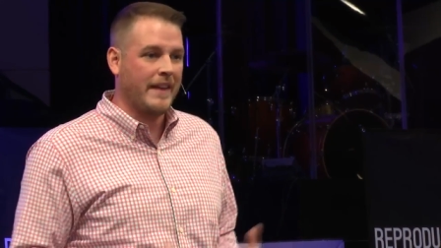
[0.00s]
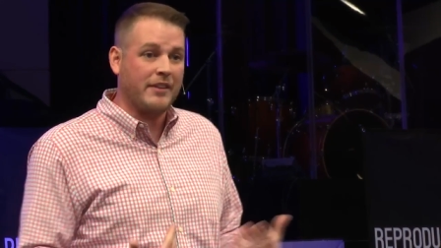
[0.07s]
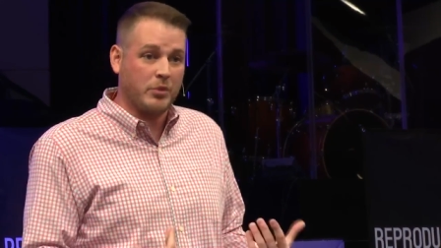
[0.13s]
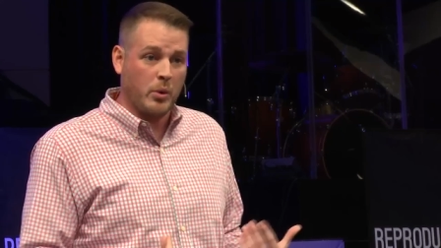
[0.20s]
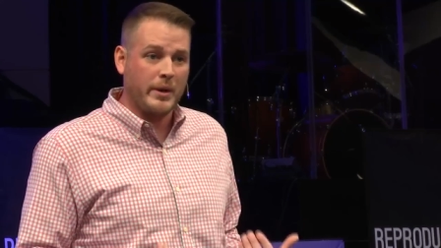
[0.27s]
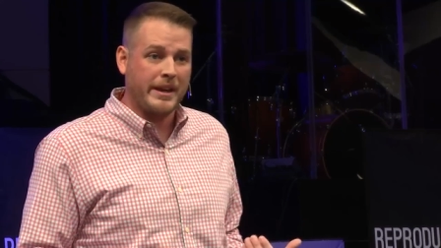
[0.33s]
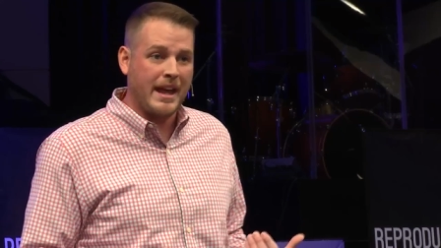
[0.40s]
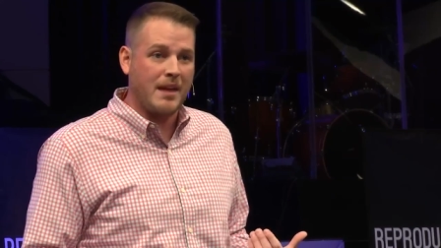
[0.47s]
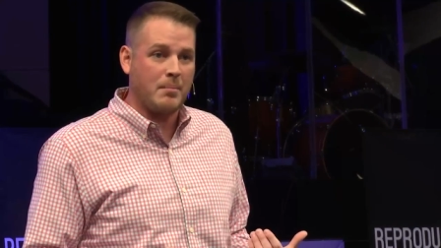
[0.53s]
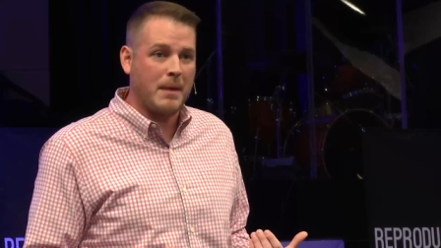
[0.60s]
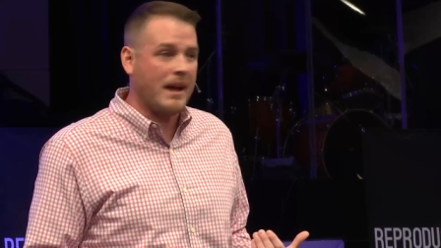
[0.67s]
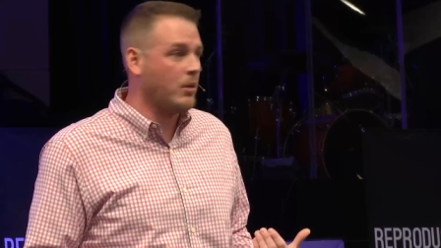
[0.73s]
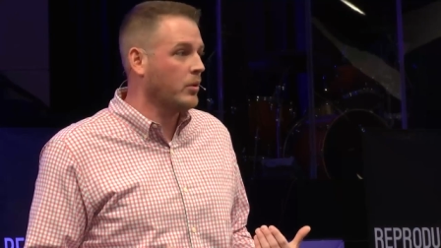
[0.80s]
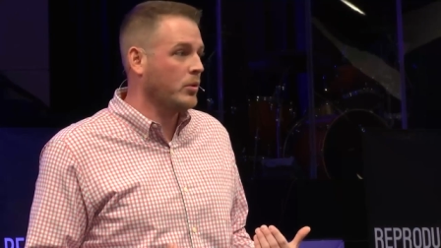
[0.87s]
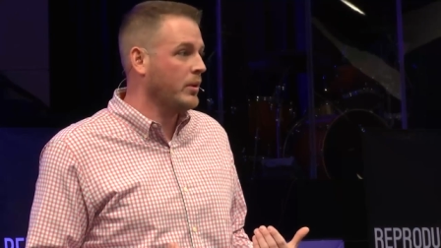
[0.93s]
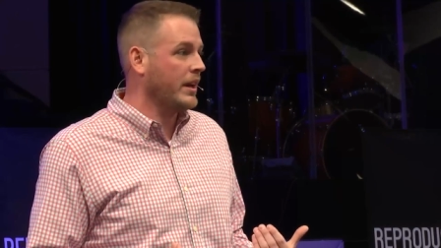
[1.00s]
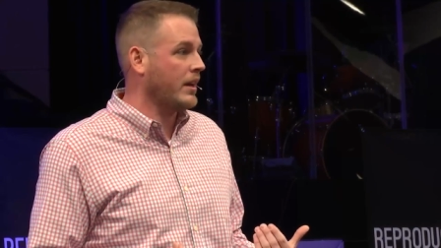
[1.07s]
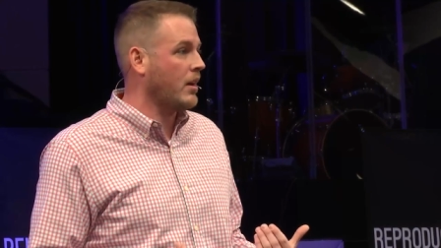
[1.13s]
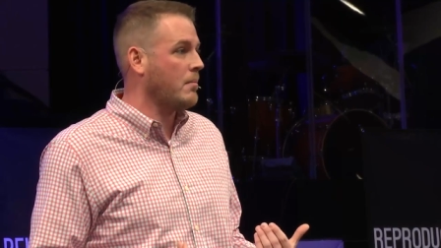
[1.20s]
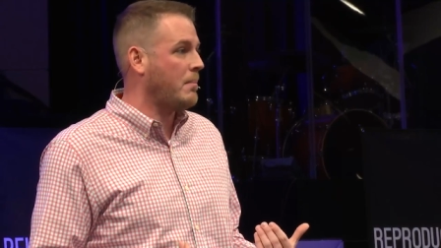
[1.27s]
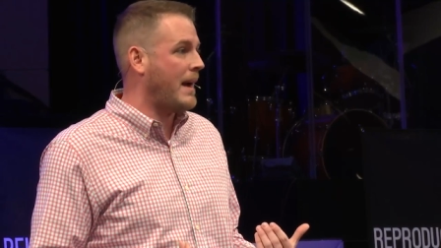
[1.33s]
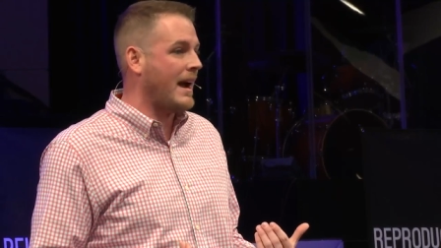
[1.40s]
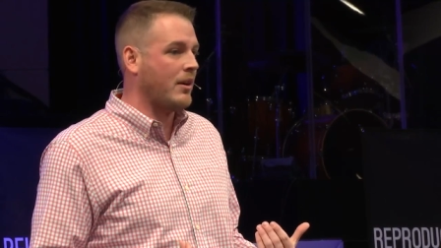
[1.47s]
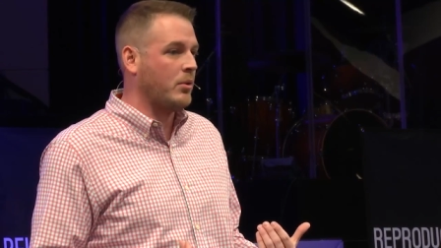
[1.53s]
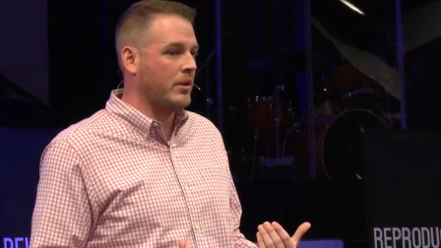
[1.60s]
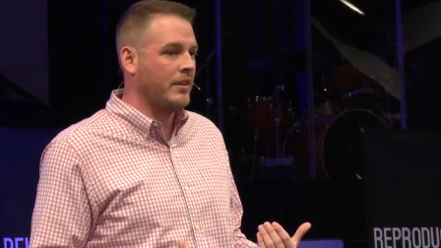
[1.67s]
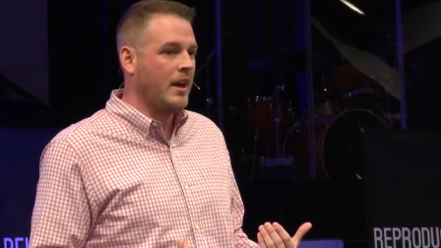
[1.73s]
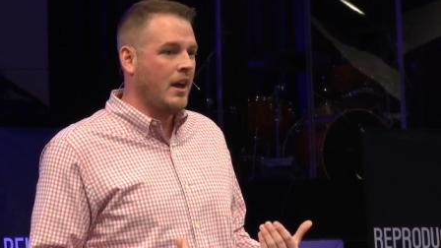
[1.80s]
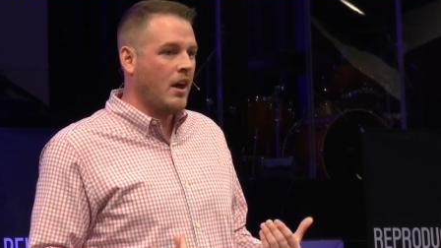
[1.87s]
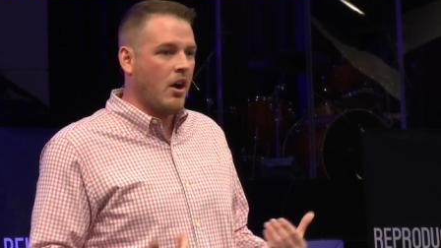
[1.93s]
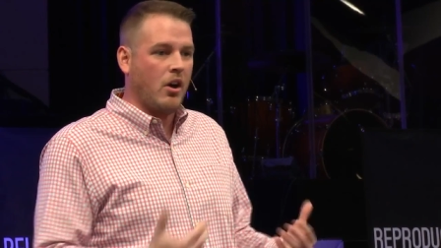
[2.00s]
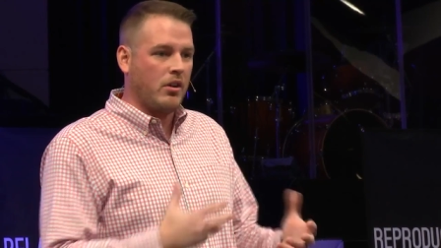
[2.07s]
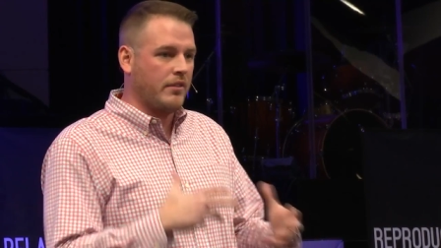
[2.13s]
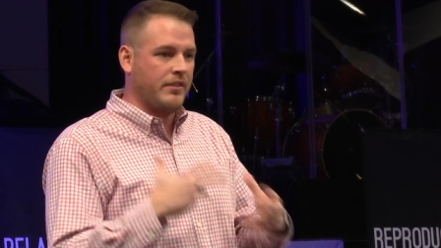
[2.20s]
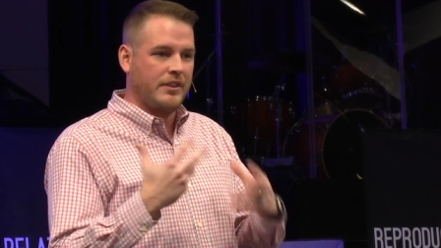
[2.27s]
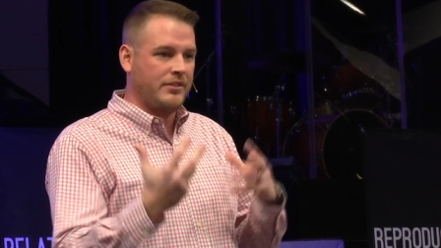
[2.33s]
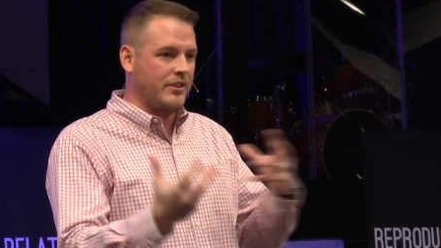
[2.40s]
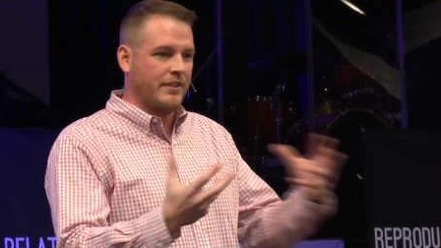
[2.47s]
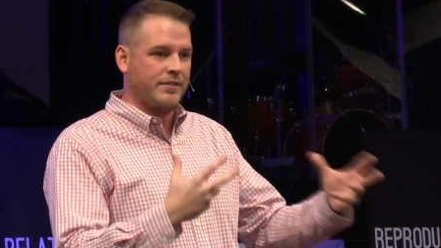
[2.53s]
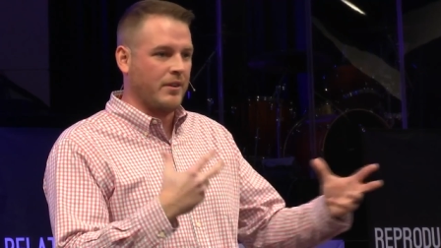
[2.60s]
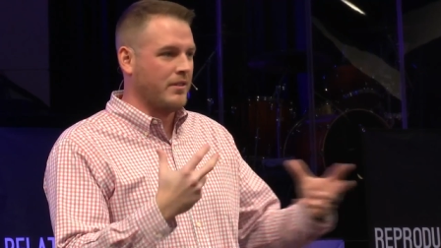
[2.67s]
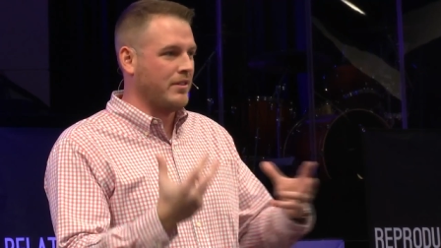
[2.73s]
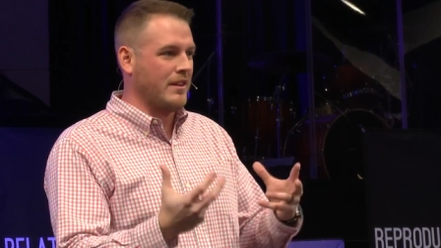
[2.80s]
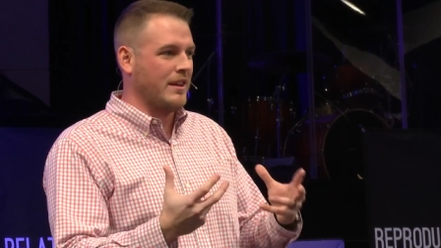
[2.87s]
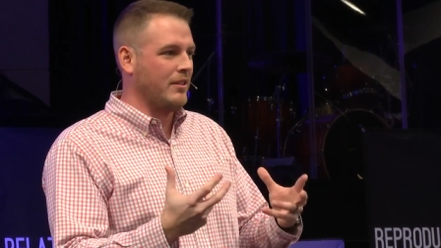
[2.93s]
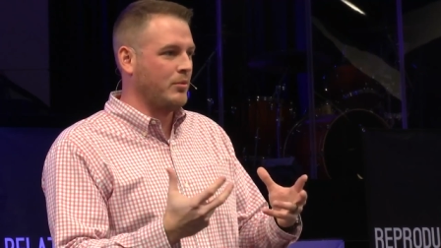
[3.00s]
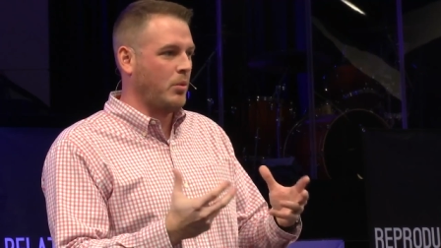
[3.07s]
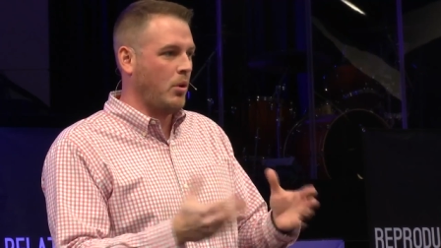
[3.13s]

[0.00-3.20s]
That's what we came back with. We didn't come back with all of these different things.